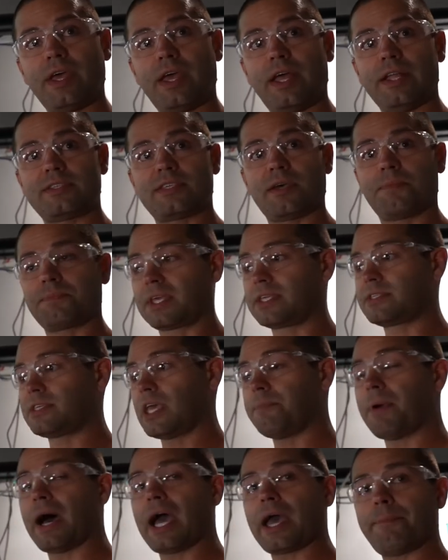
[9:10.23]
and something,
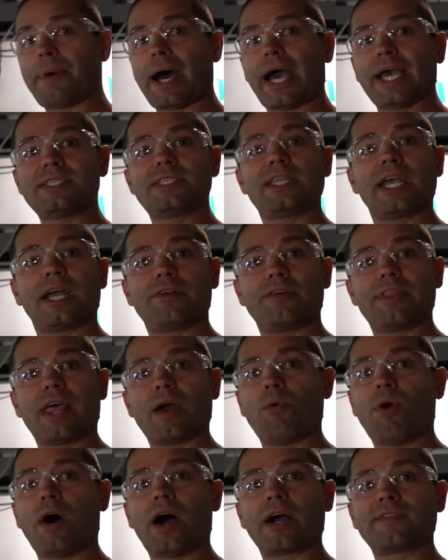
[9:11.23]
say, by a bystander that
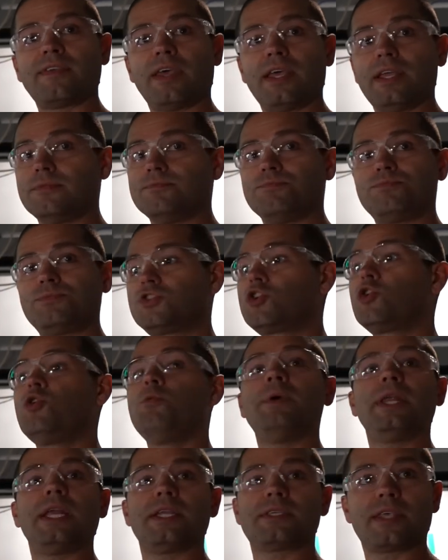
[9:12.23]
walked in 2
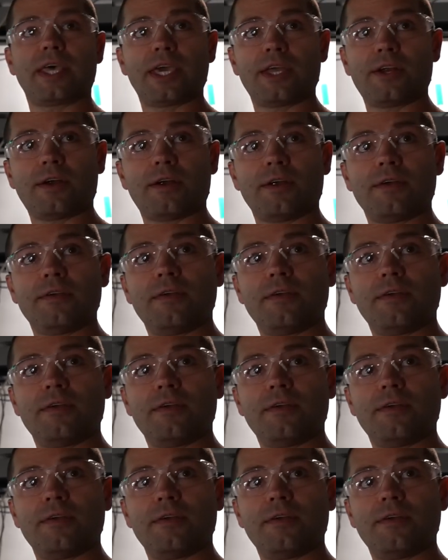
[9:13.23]
minutes later?